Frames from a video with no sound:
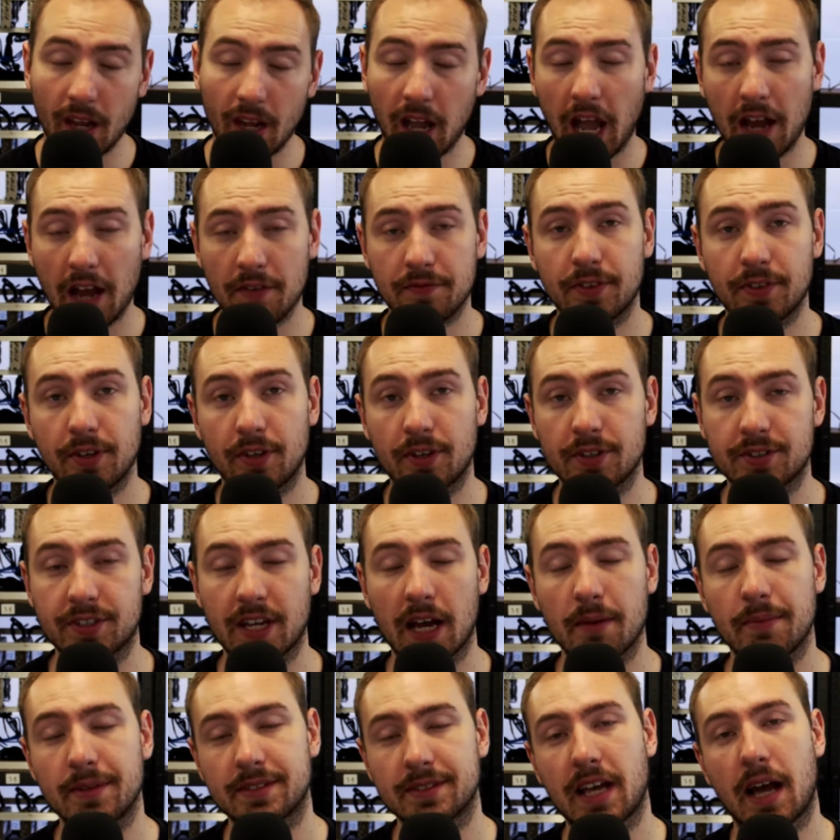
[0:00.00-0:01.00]
after a
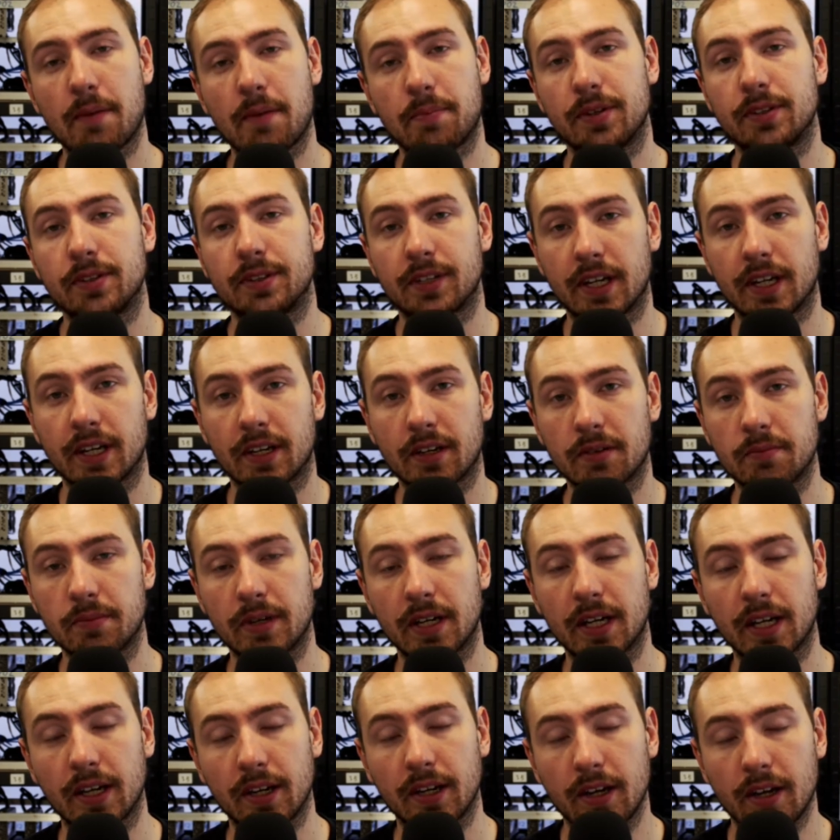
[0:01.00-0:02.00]
scam has happened, and it can
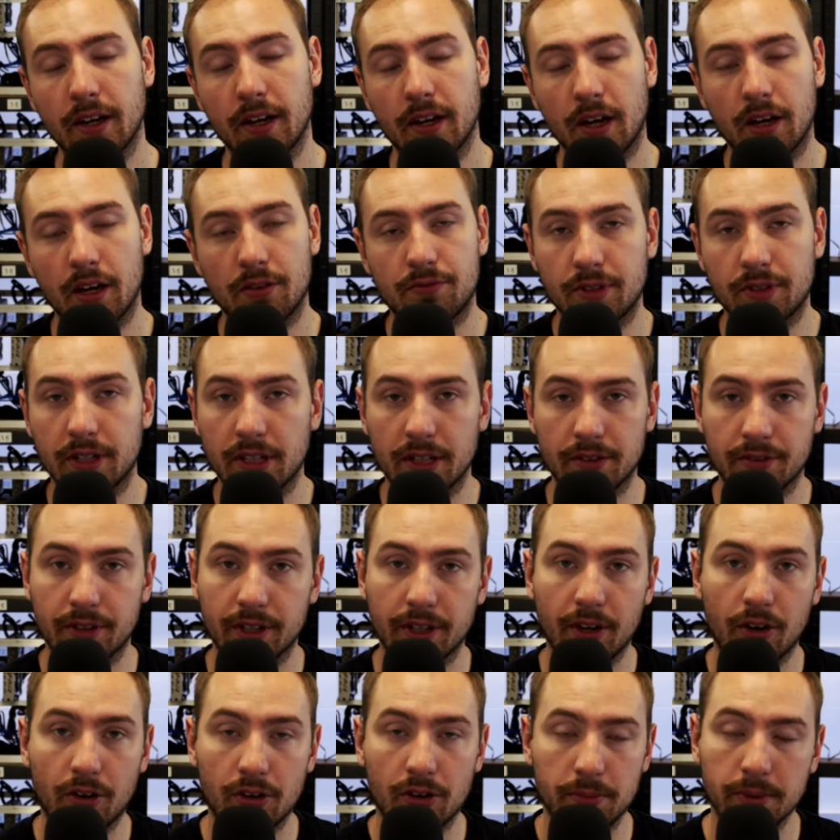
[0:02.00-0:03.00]
be a
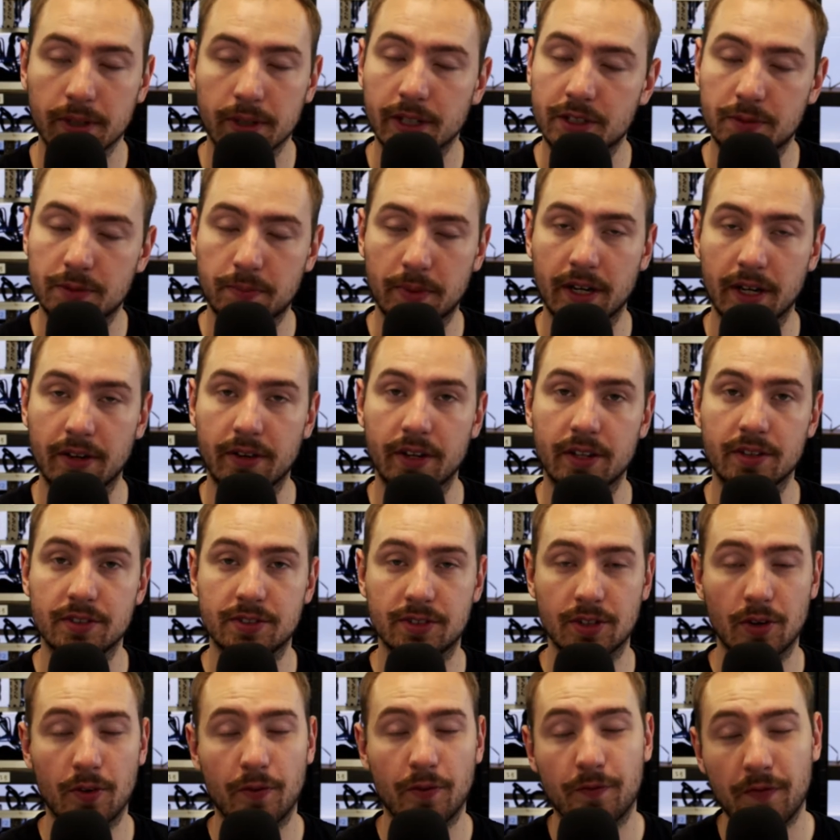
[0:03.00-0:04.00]
really horrible experience.
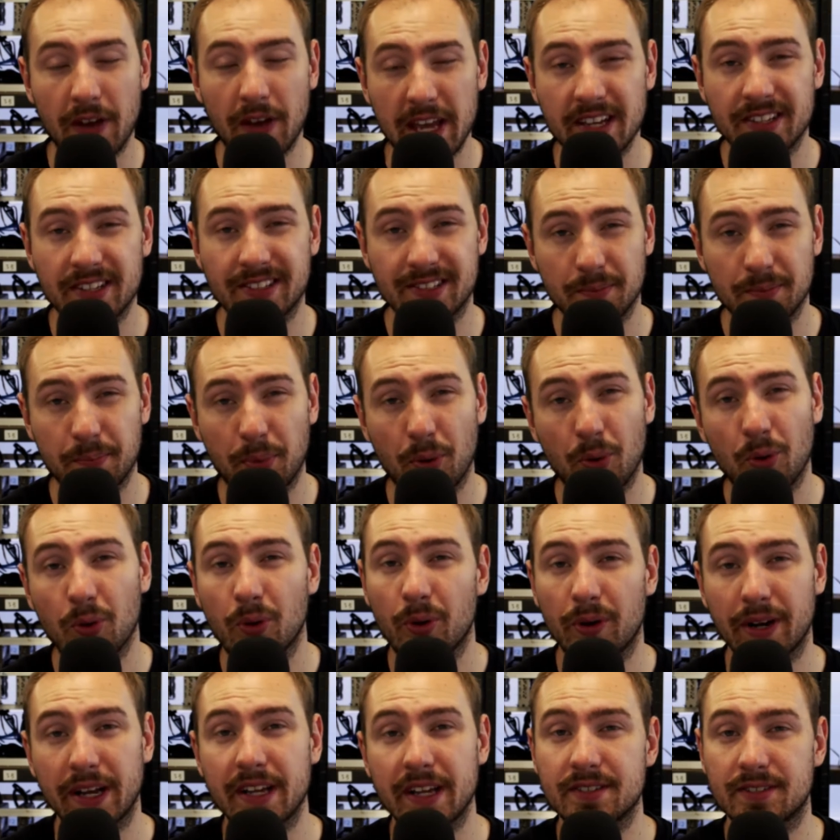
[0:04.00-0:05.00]
So fake
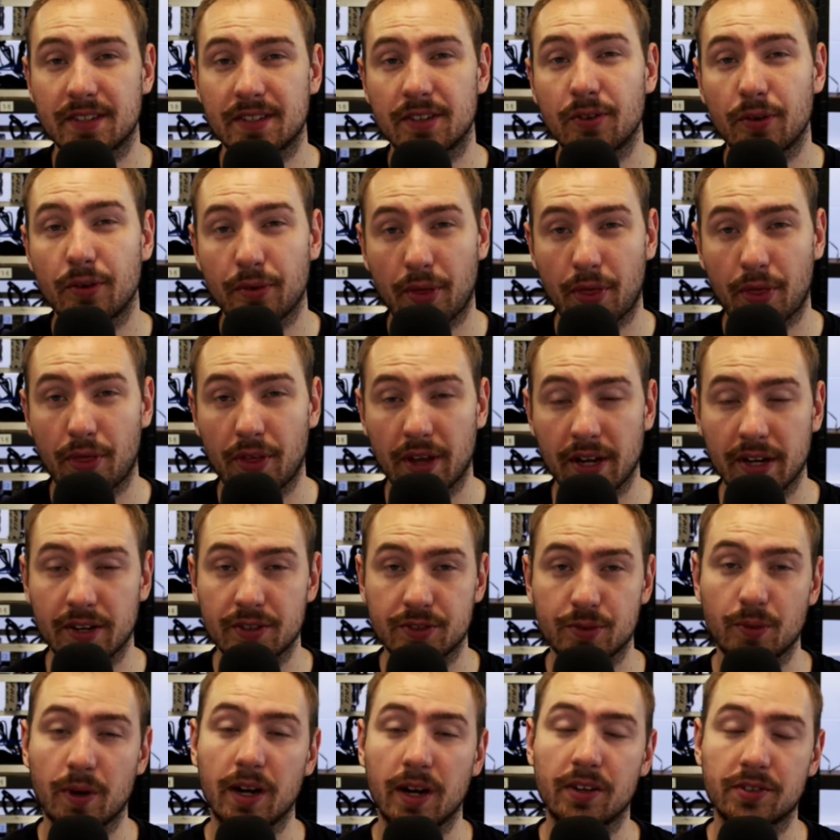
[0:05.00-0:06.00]
support is another thing
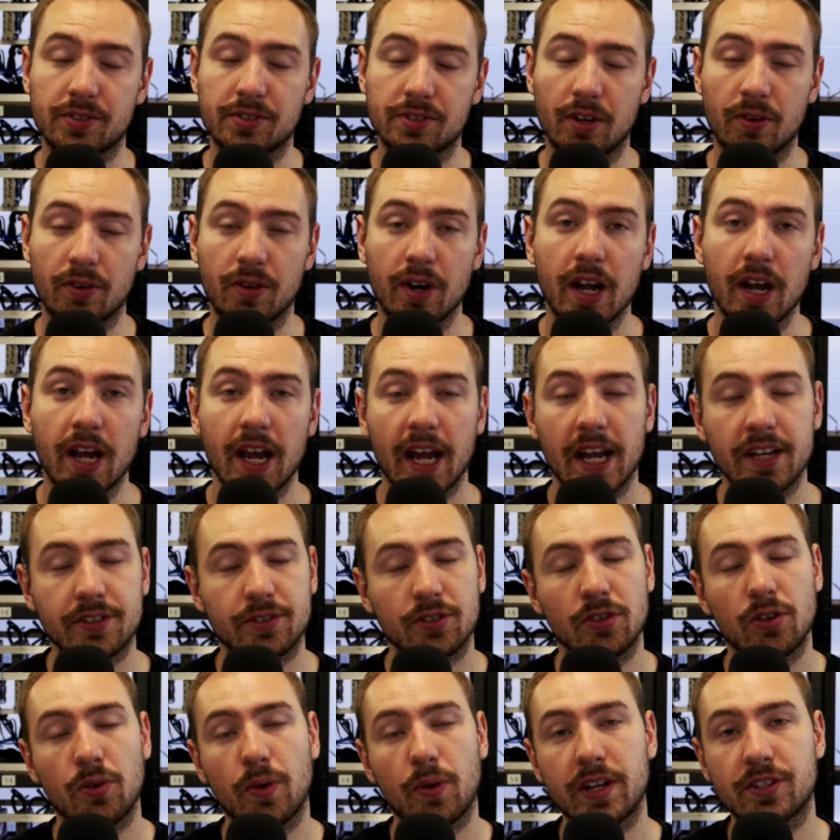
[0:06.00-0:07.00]
as well. So it's
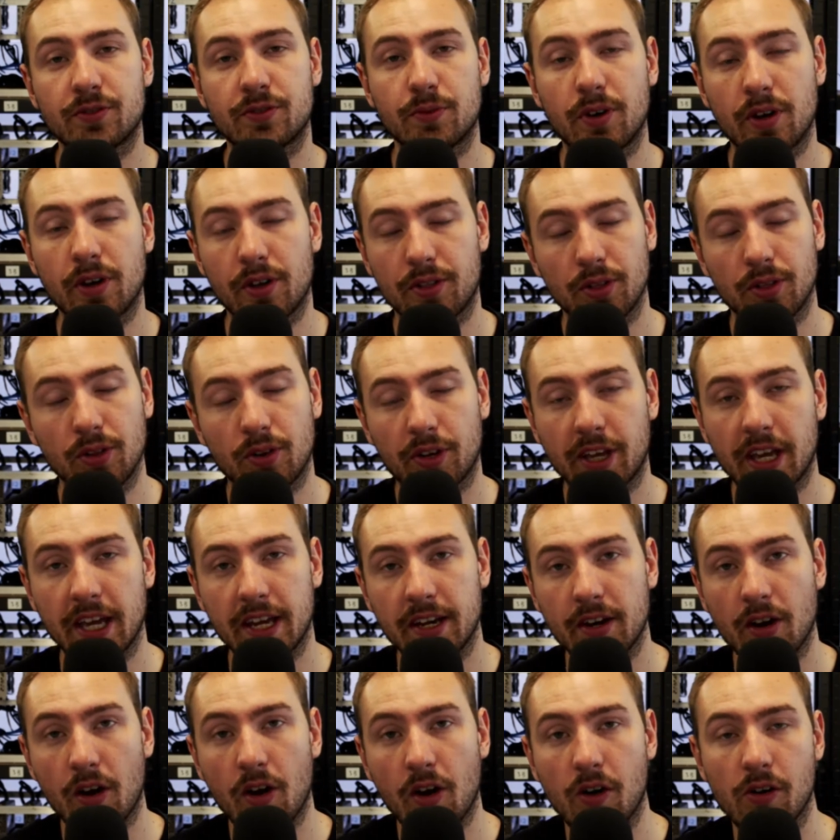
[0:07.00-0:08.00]
always worth
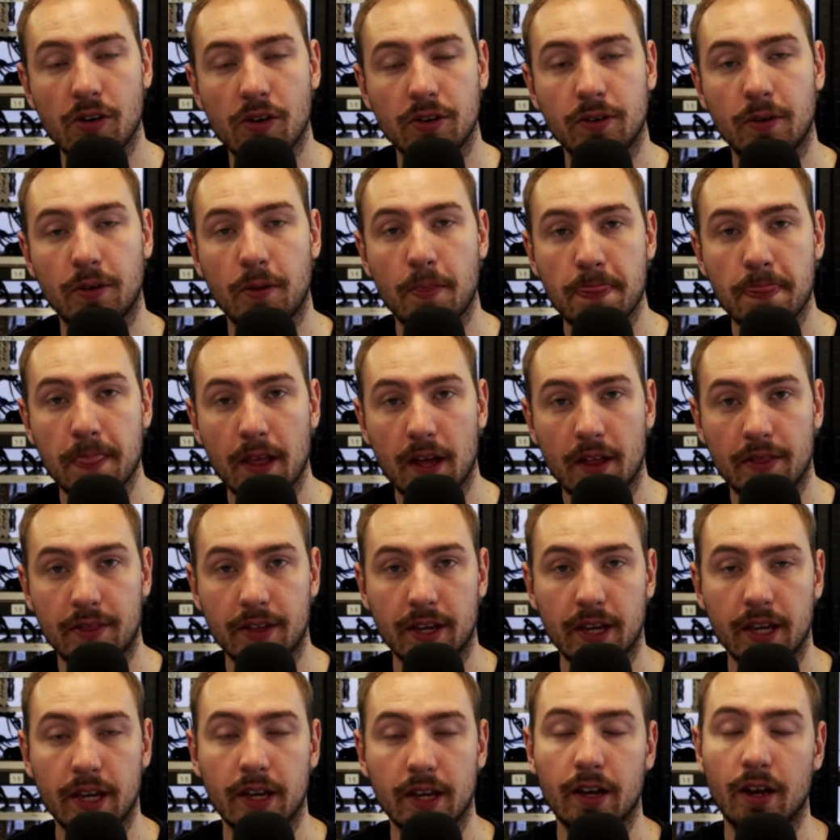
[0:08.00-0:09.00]
looking on
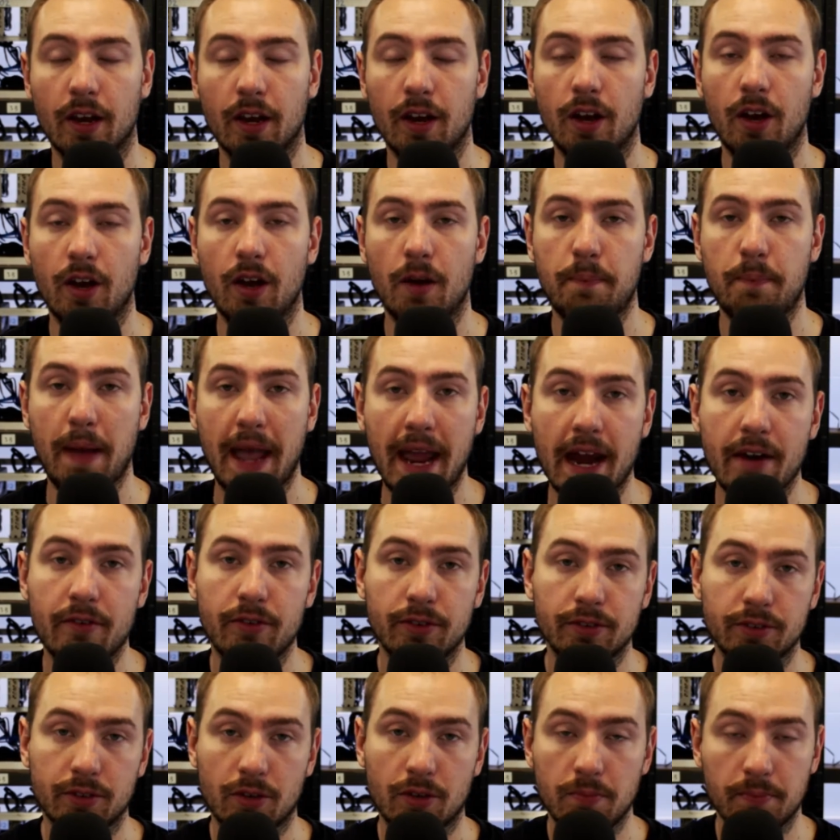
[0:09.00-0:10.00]
the
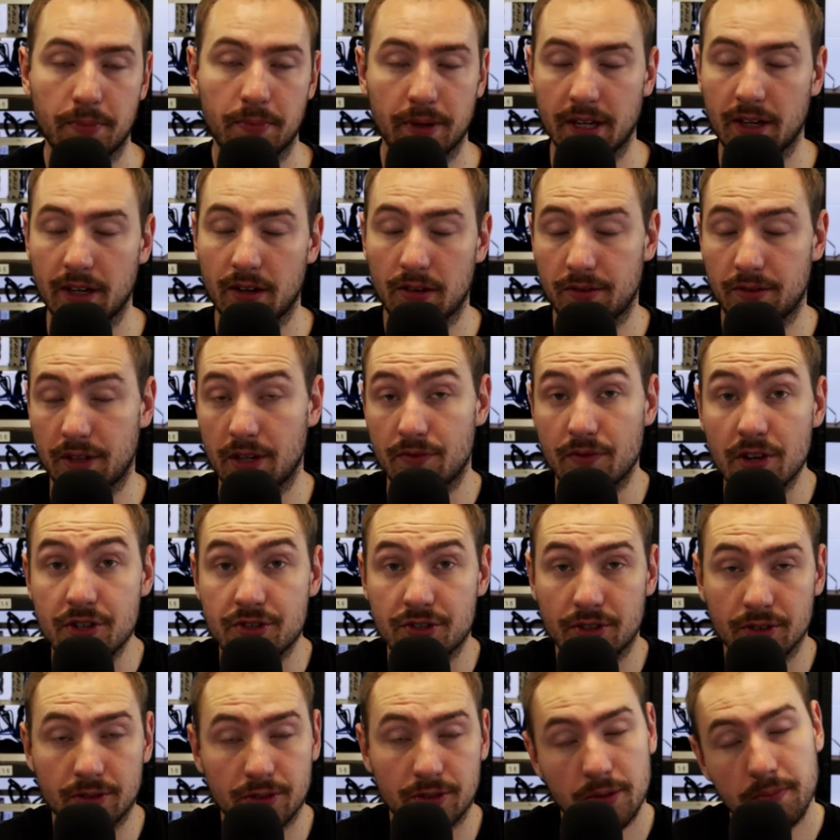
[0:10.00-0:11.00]
parent company, or the
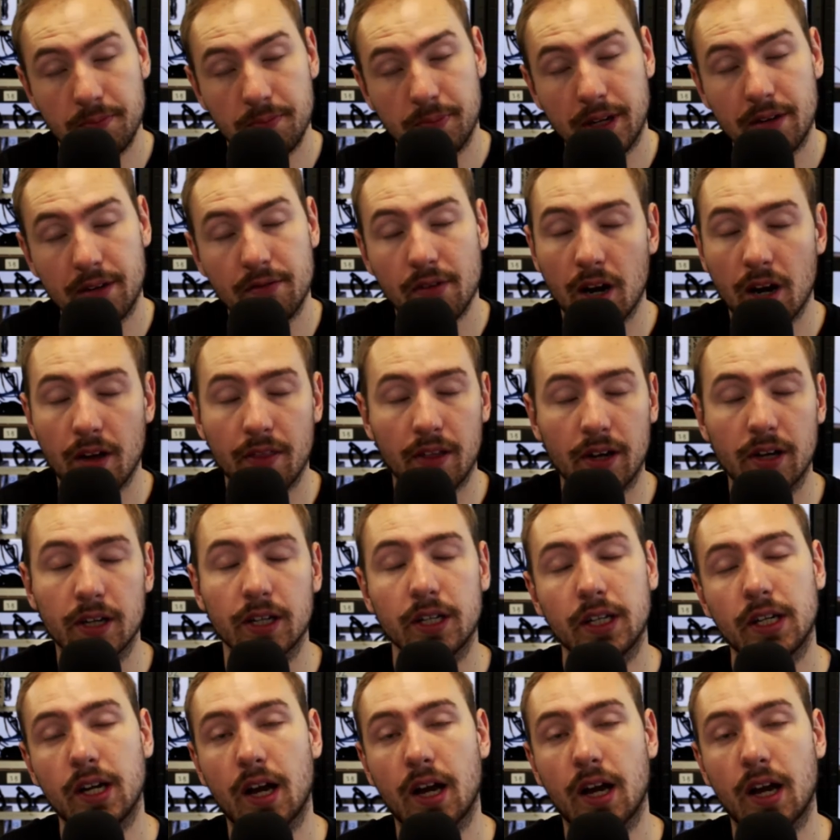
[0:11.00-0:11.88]
original company rather,